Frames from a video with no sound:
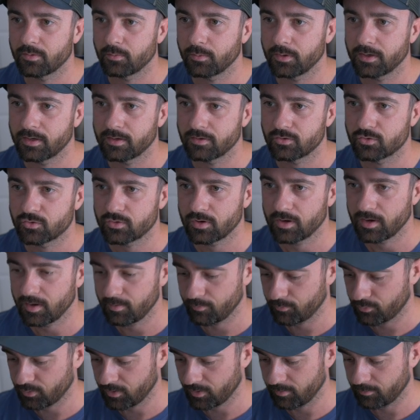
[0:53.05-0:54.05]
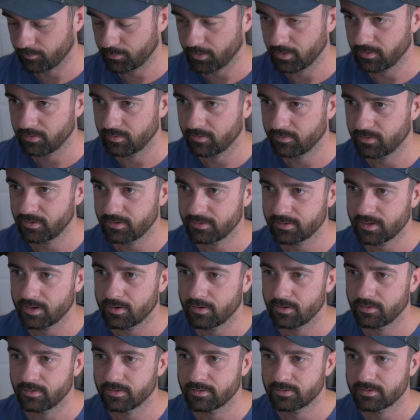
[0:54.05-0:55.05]
We could try and print both of these
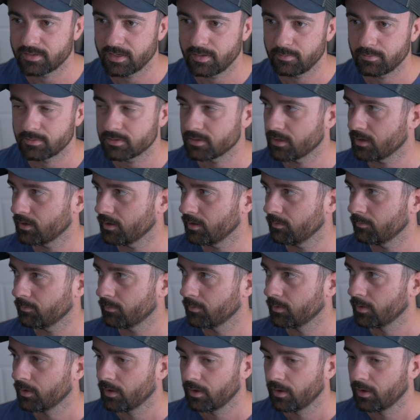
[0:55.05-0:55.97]
out at the same time.